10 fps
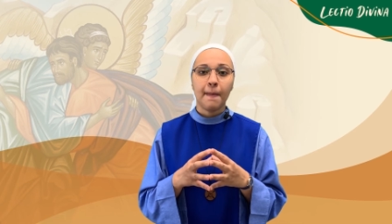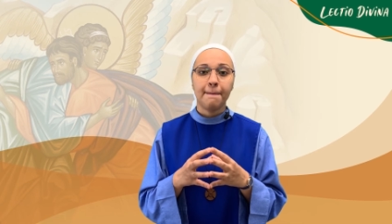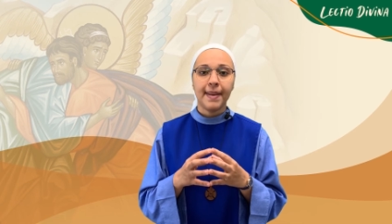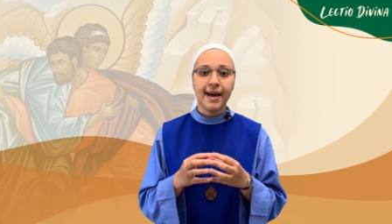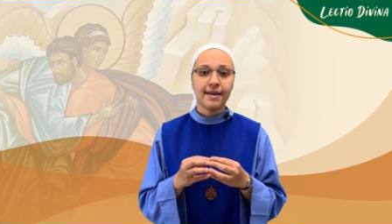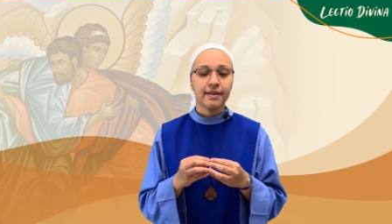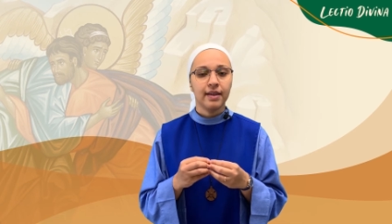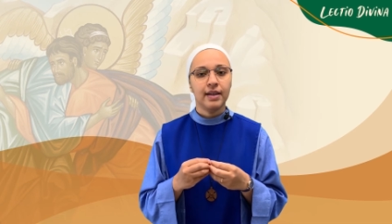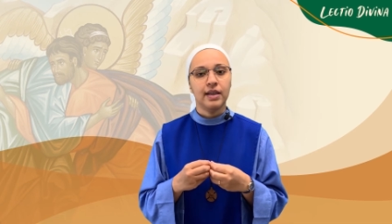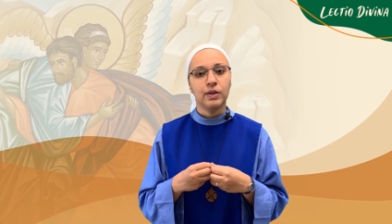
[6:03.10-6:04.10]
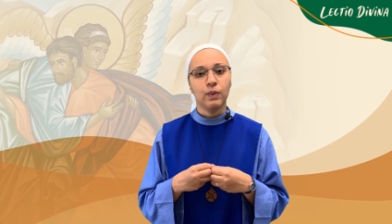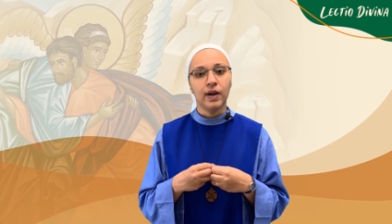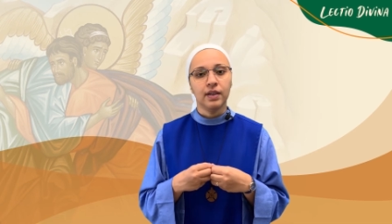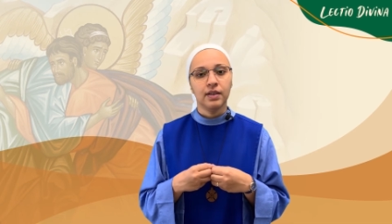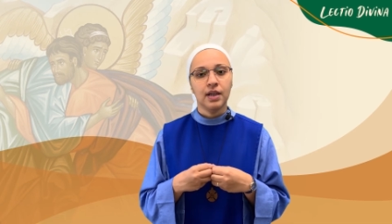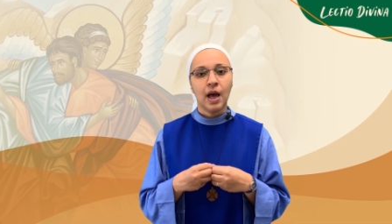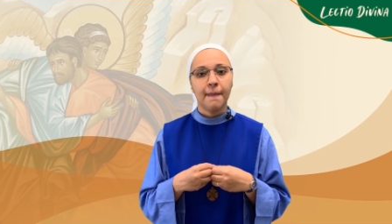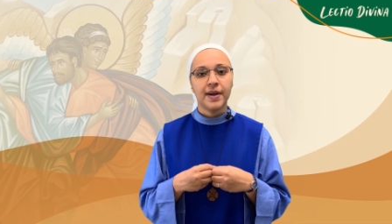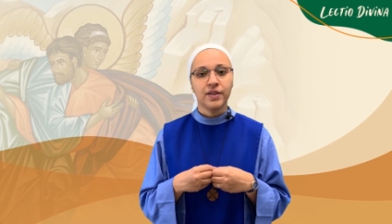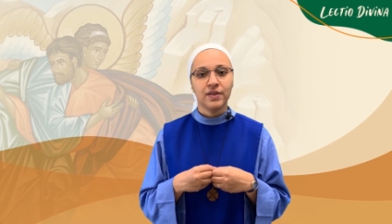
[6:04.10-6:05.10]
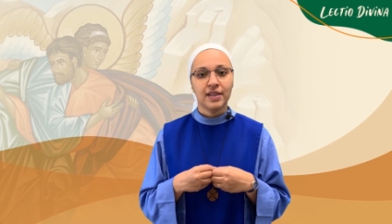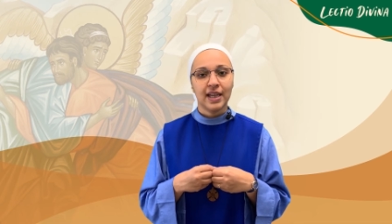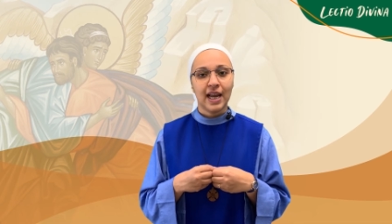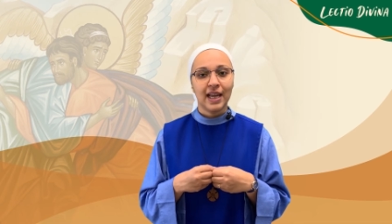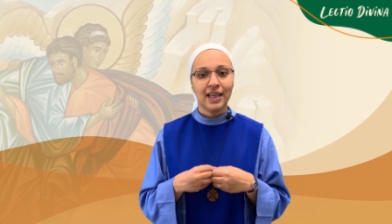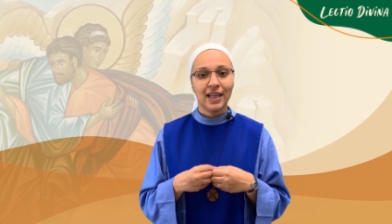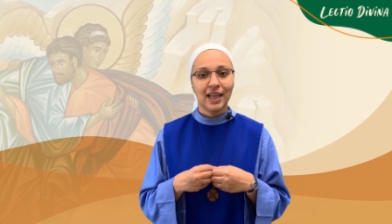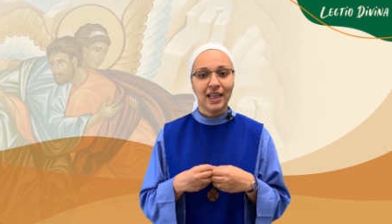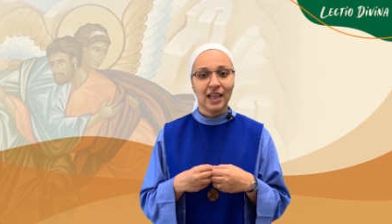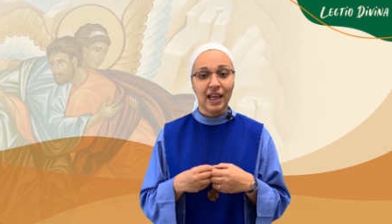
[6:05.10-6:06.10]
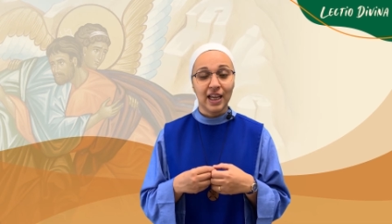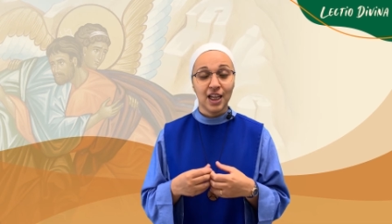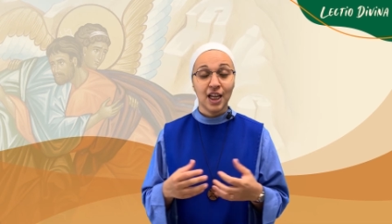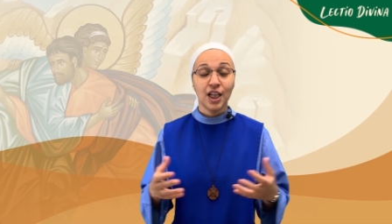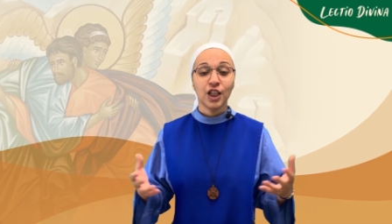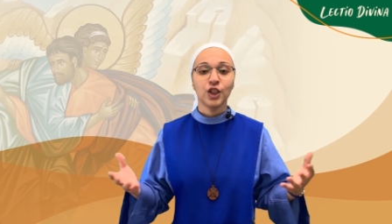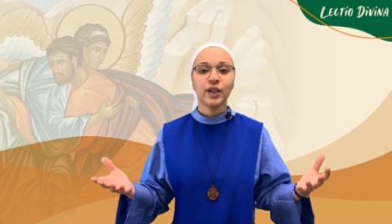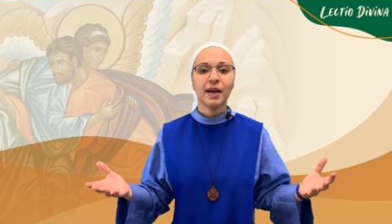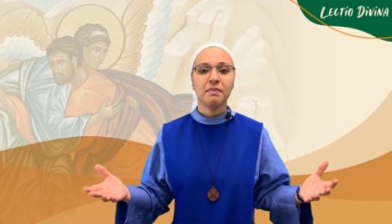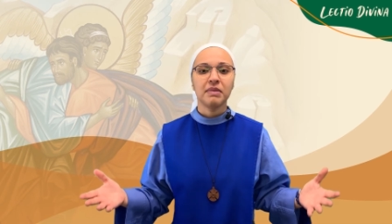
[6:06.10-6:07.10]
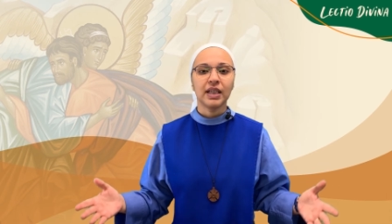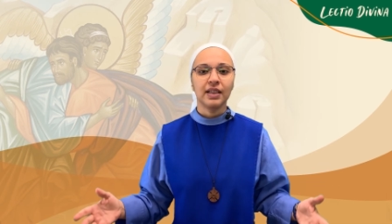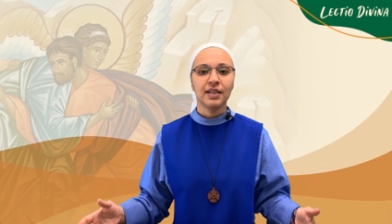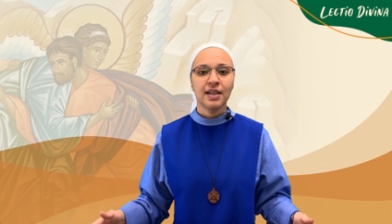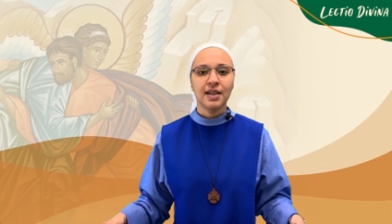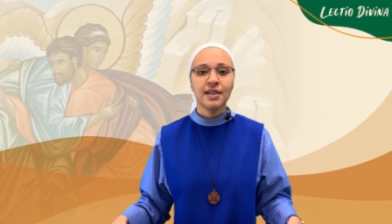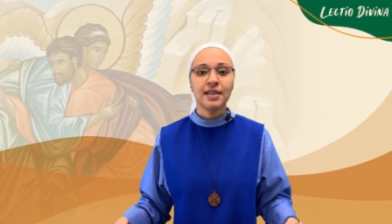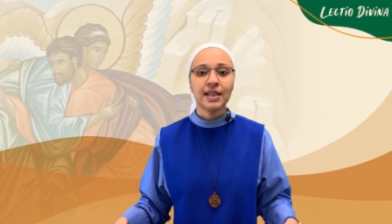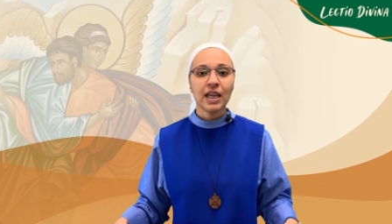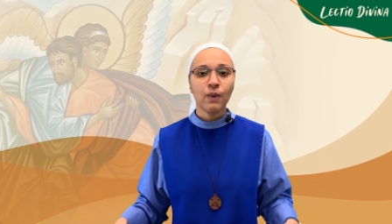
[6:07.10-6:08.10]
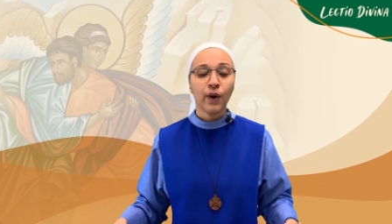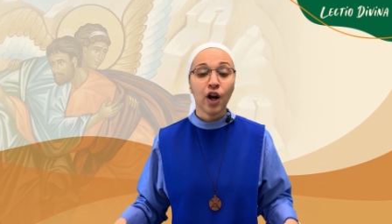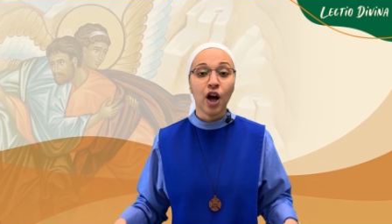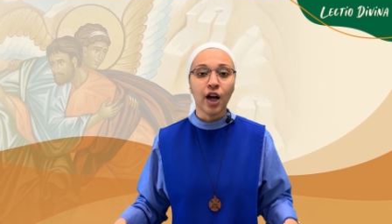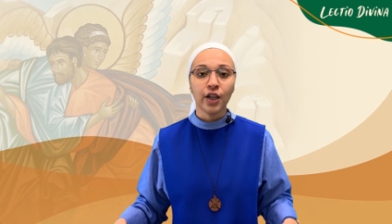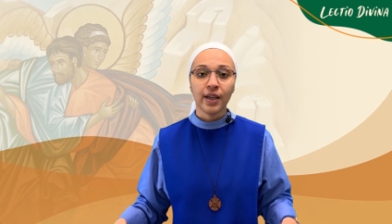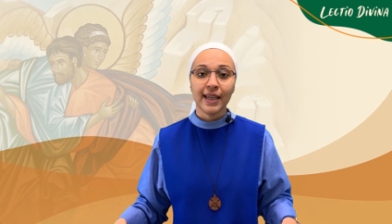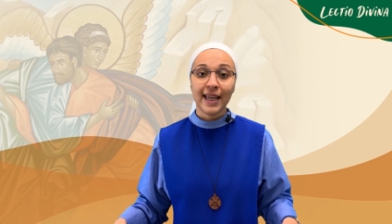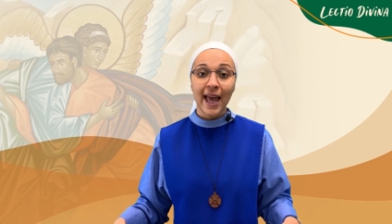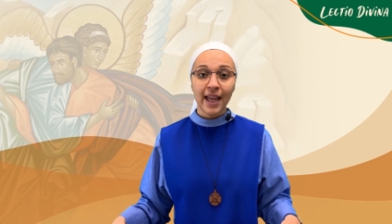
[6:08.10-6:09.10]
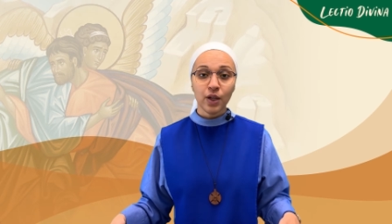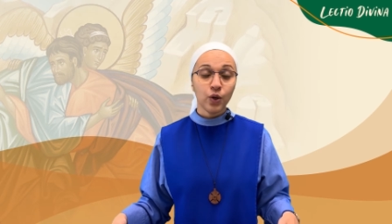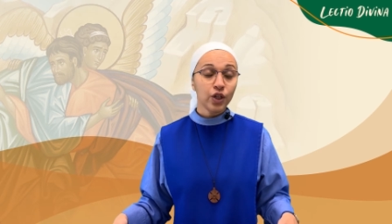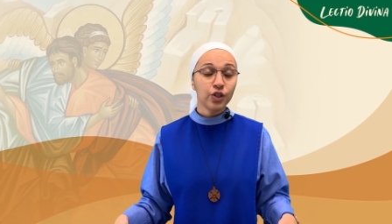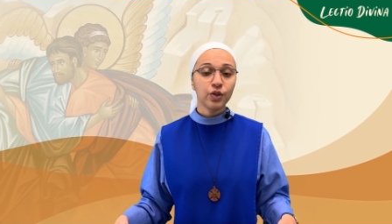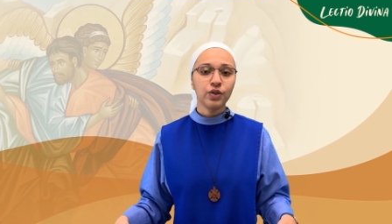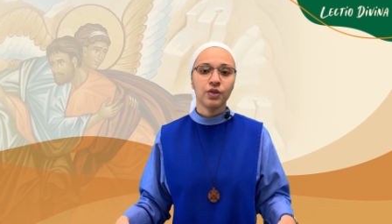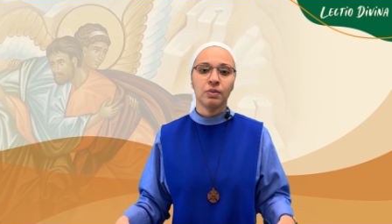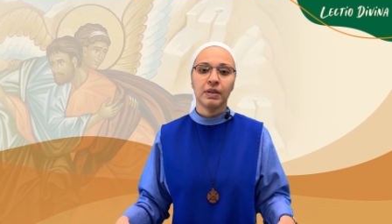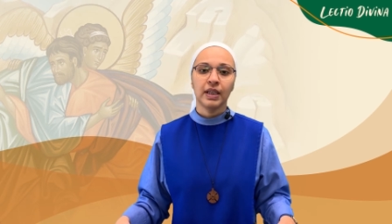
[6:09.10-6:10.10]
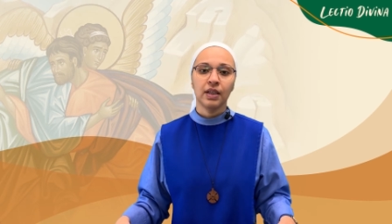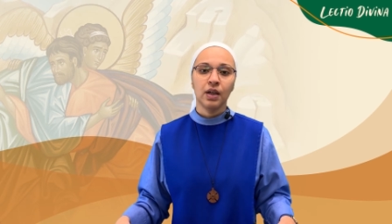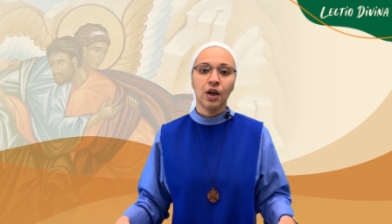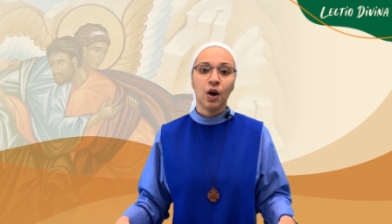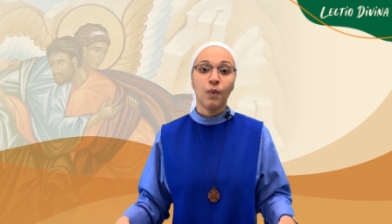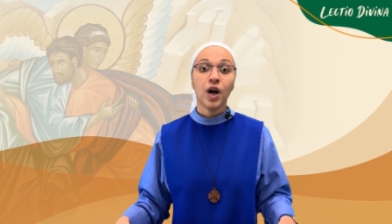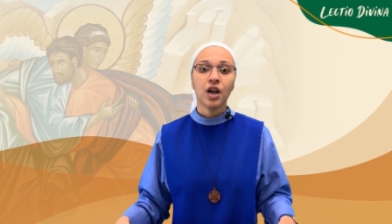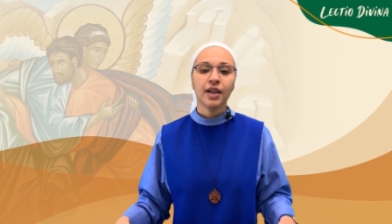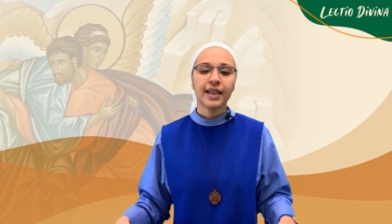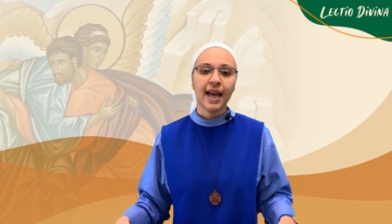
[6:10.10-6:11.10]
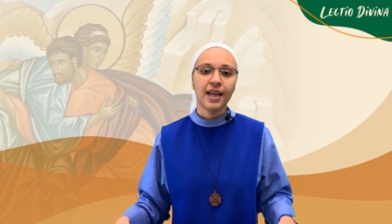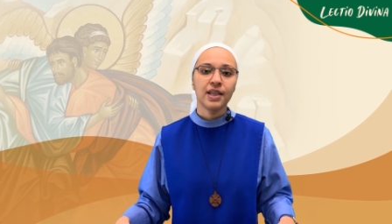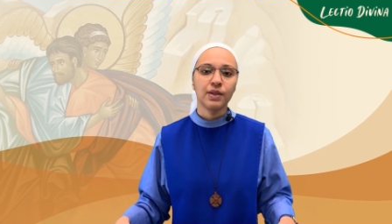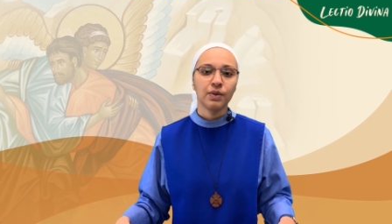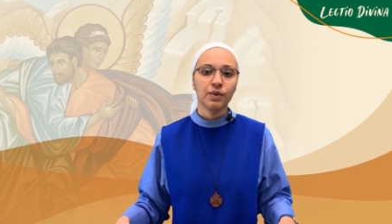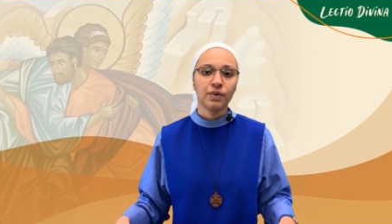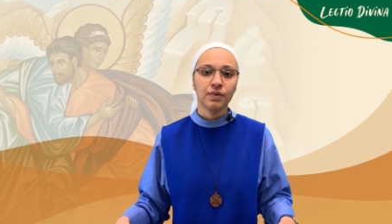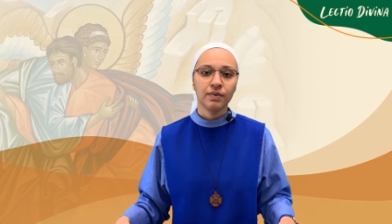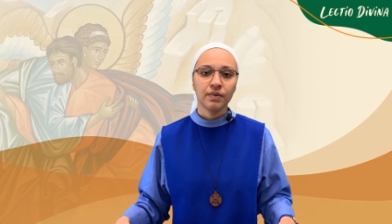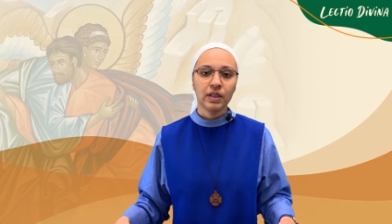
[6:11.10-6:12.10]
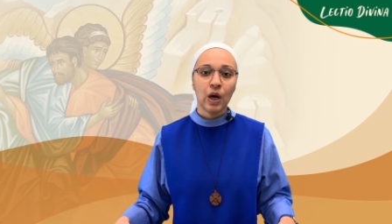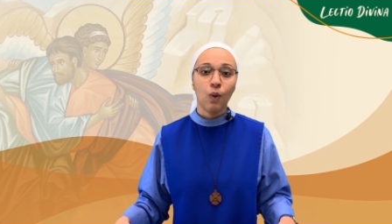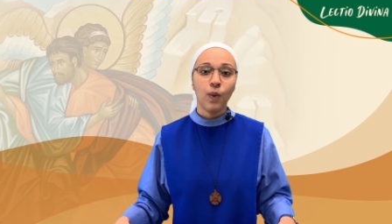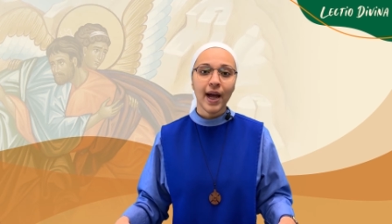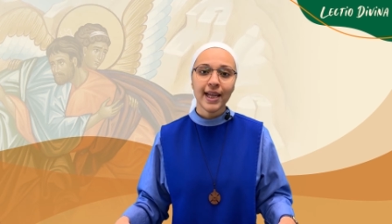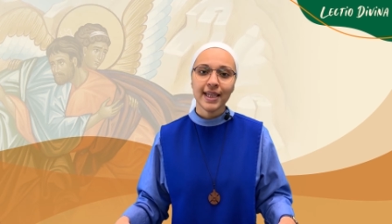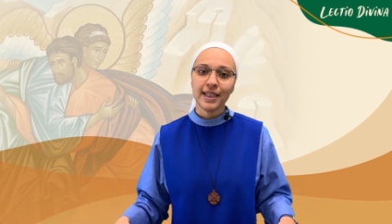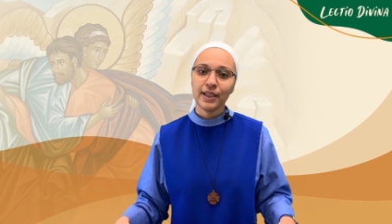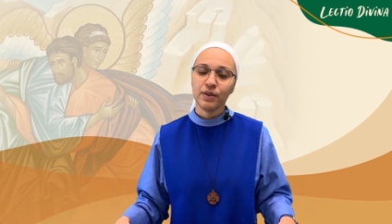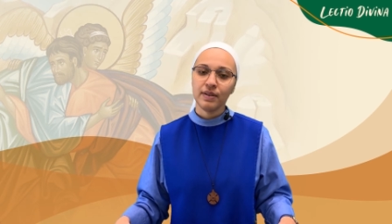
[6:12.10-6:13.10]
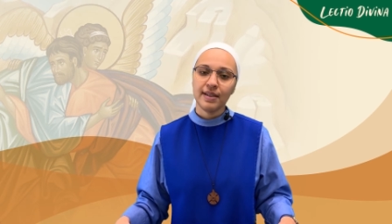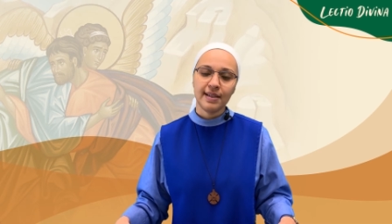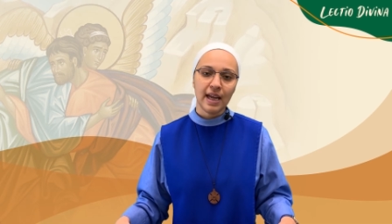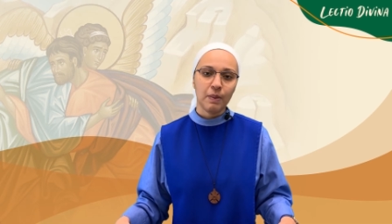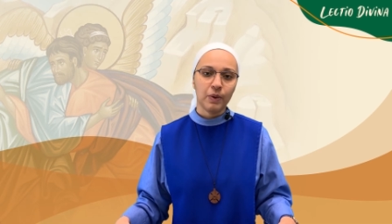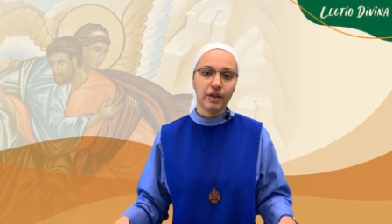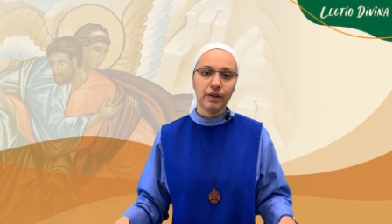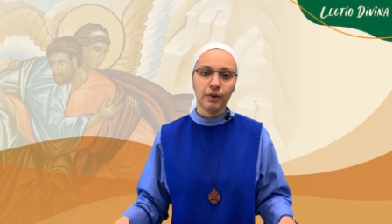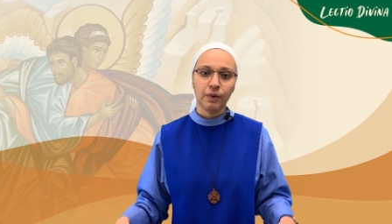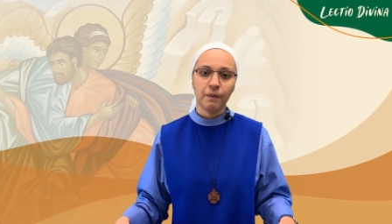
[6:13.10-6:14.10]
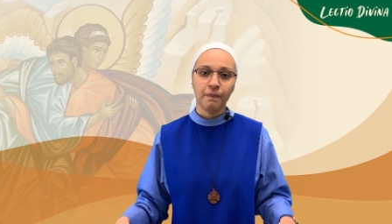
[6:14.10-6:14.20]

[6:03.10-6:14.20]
better than anyone, but to say, like, look at me, see what God could do to me, what God can do. Why can't he do the same with you?